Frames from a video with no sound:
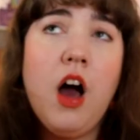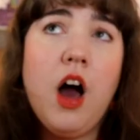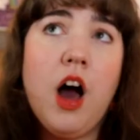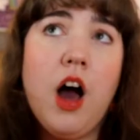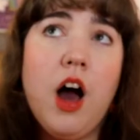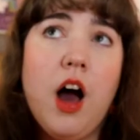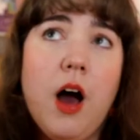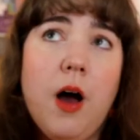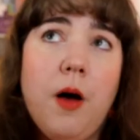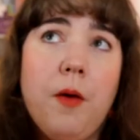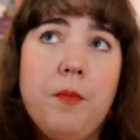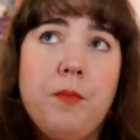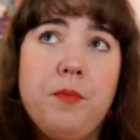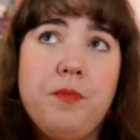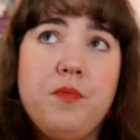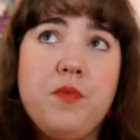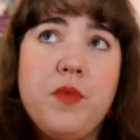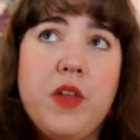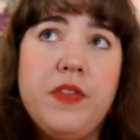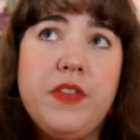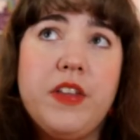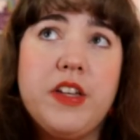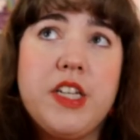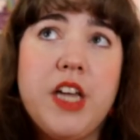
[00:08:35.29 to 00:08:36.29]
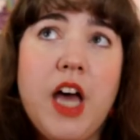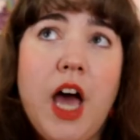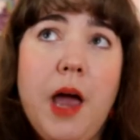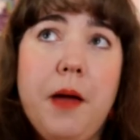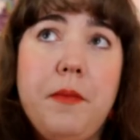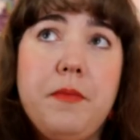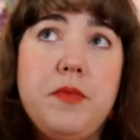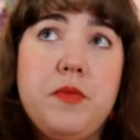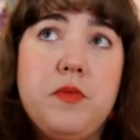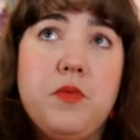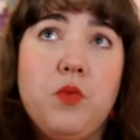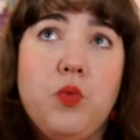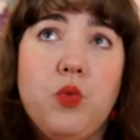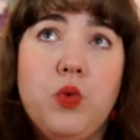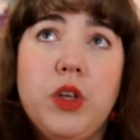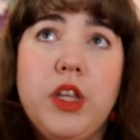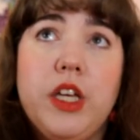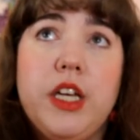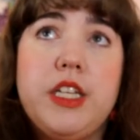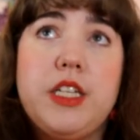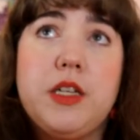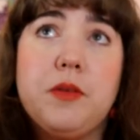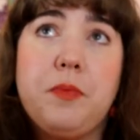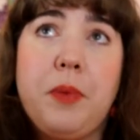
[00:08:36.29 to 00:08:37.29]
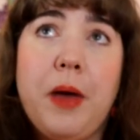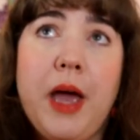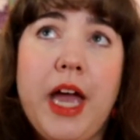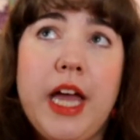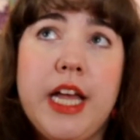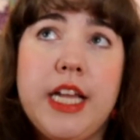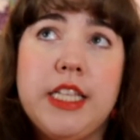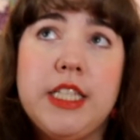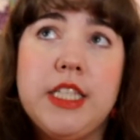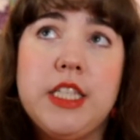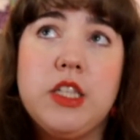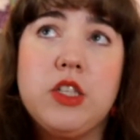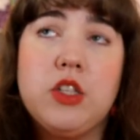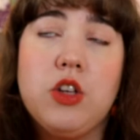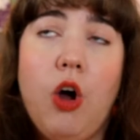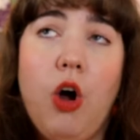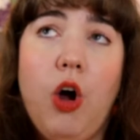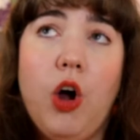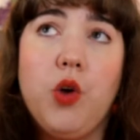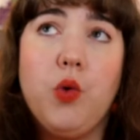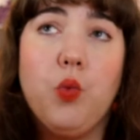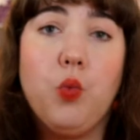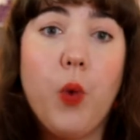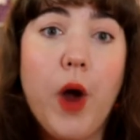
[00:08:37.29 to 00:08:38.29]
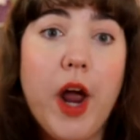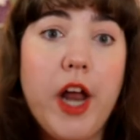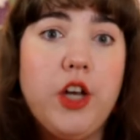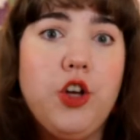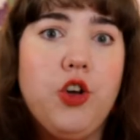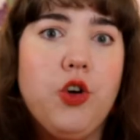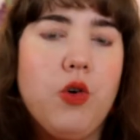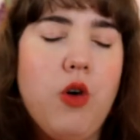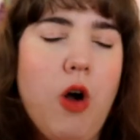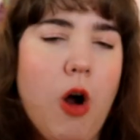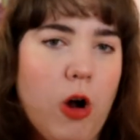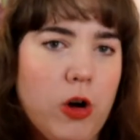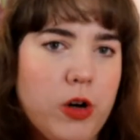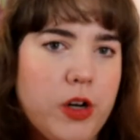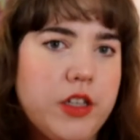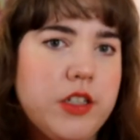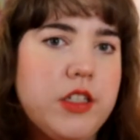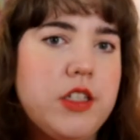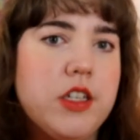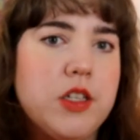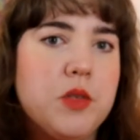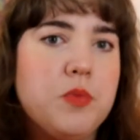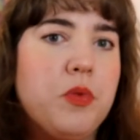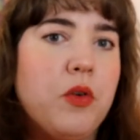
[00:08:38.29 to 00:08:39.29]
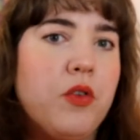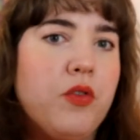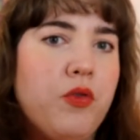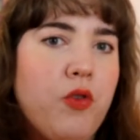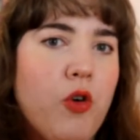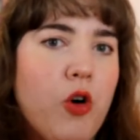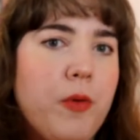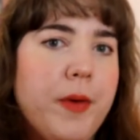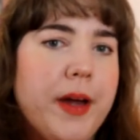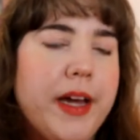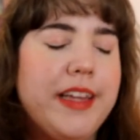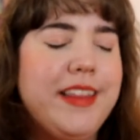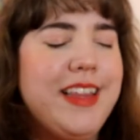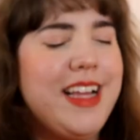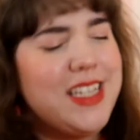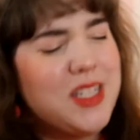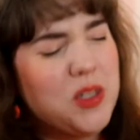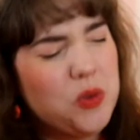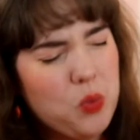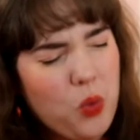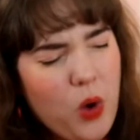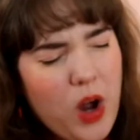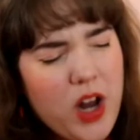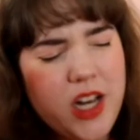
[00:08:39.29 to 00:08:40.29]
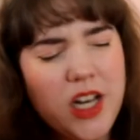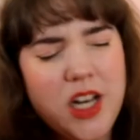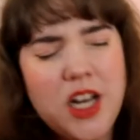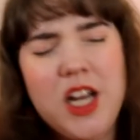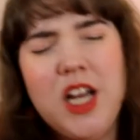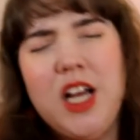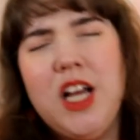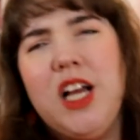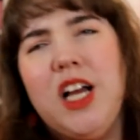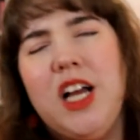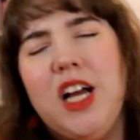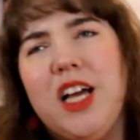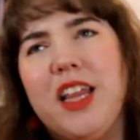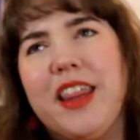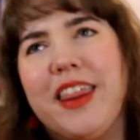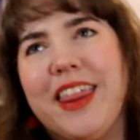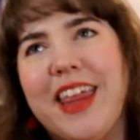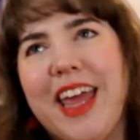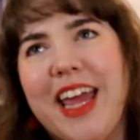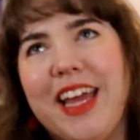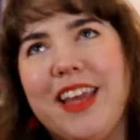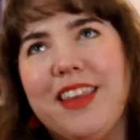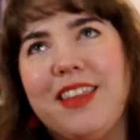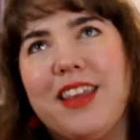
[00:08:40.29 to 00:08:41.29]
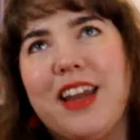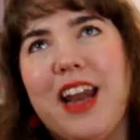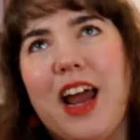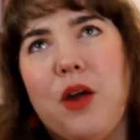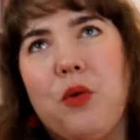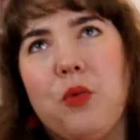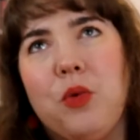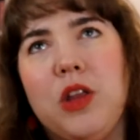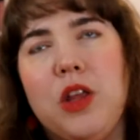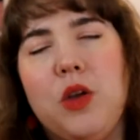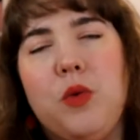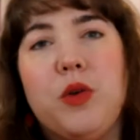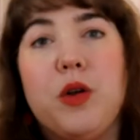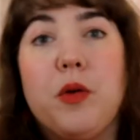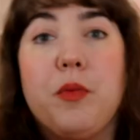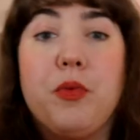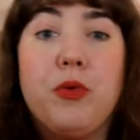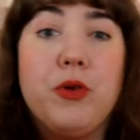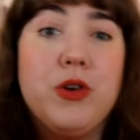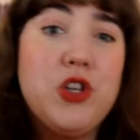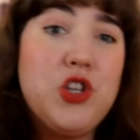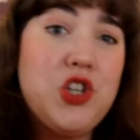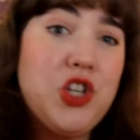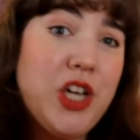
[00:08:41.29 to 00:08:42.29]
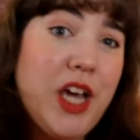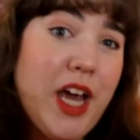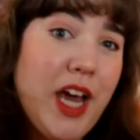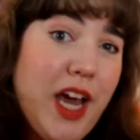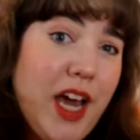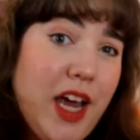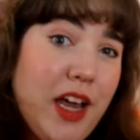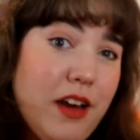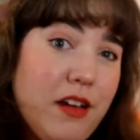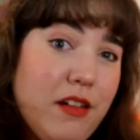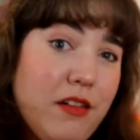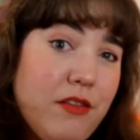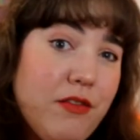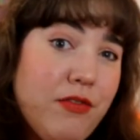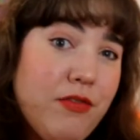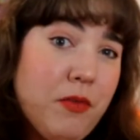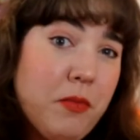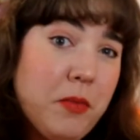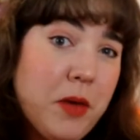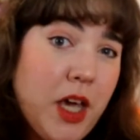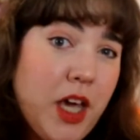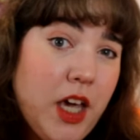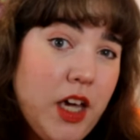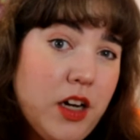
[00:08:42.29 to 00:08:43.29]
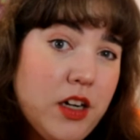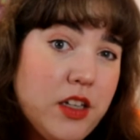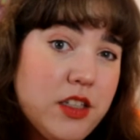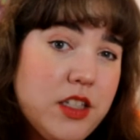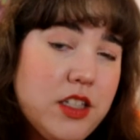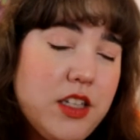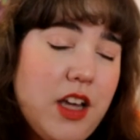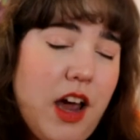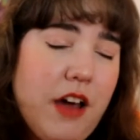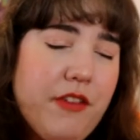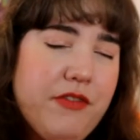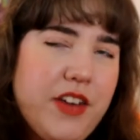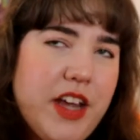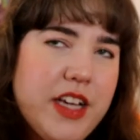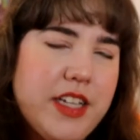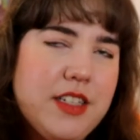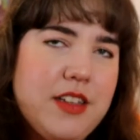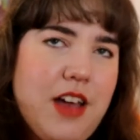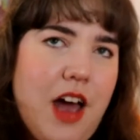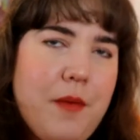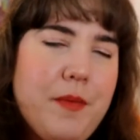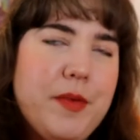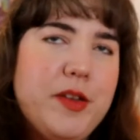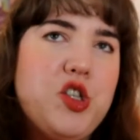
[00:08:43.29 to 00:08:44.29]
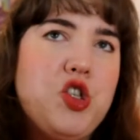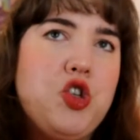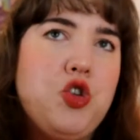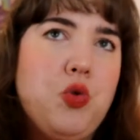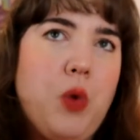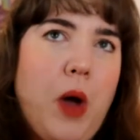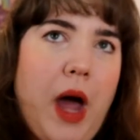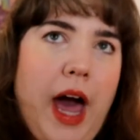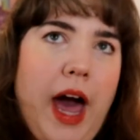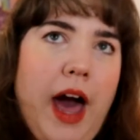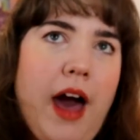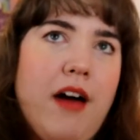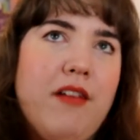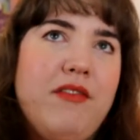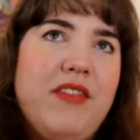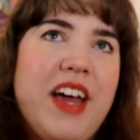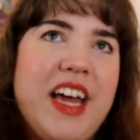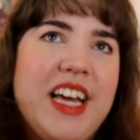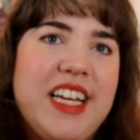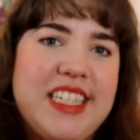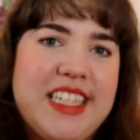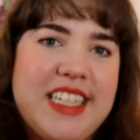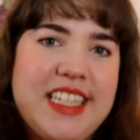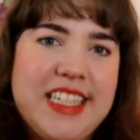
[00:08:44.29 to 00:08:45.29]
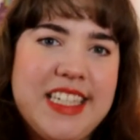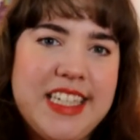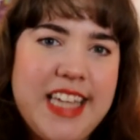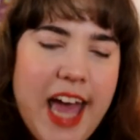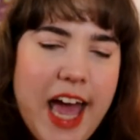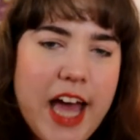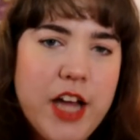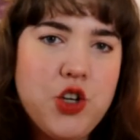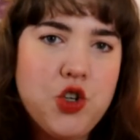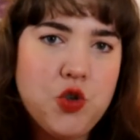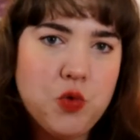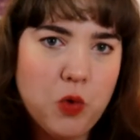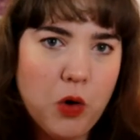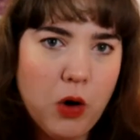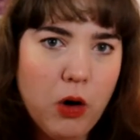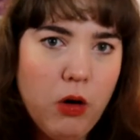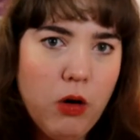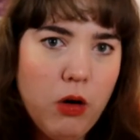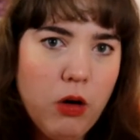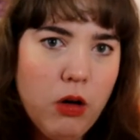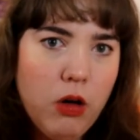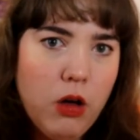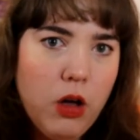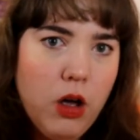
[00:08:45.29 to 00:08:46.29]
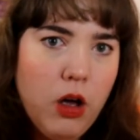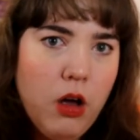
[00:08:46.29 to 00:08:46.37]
And the time really depends on when your artist is performing. And that's one thing that I really would appreciate from Kcon staff next time, is to have a schedule.